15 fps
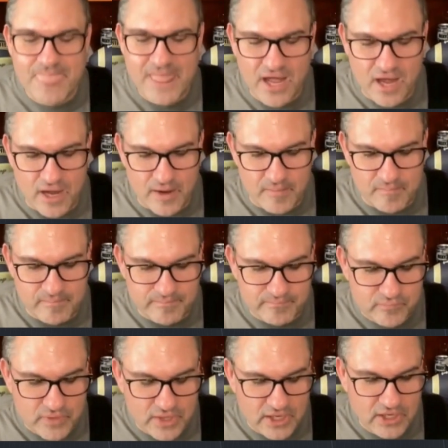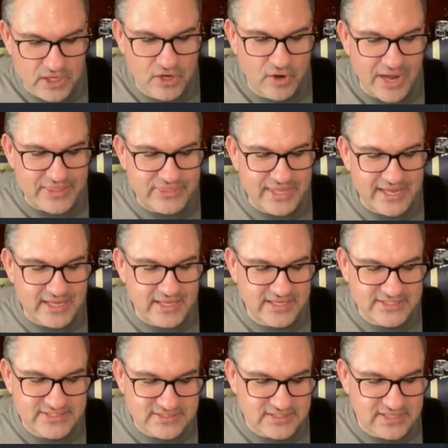I think
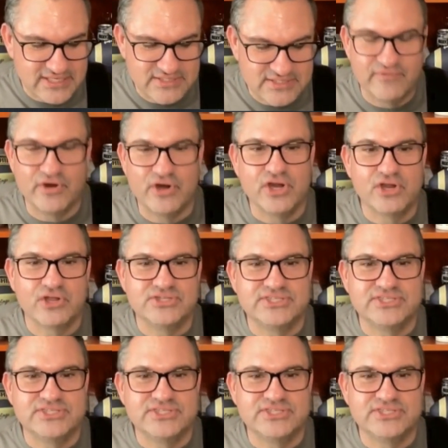he's a very good